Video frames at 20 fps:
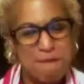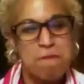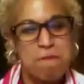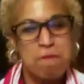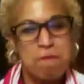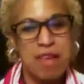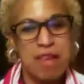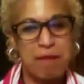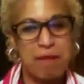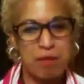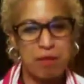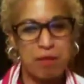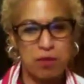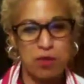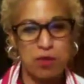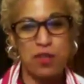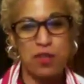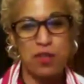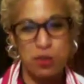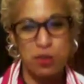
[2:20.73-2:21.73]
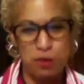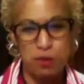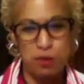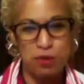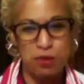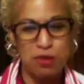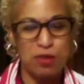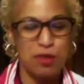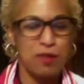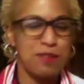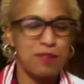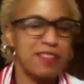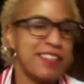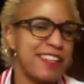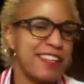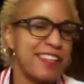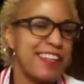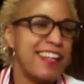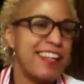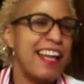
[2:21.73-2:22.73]
I'm sure that you do too.
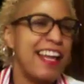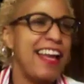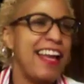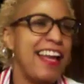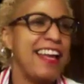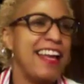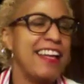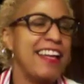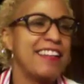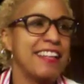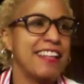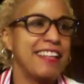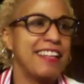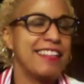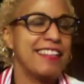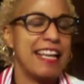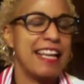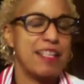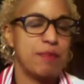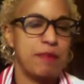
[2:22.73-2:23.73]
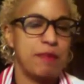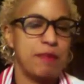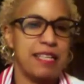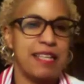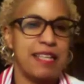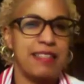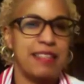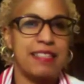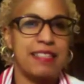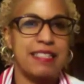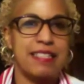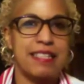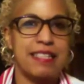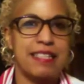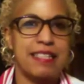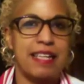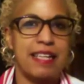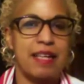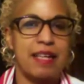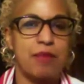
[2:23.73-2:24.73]
And last but not least,
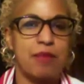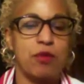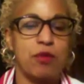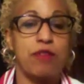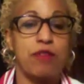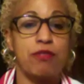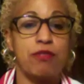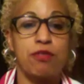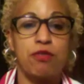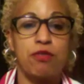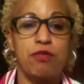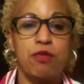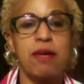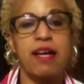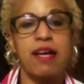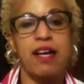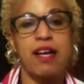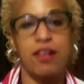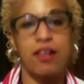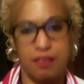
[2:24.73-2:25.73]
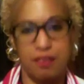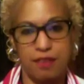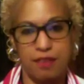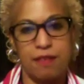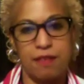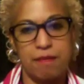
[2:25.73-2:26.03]
I'm grateful for my health,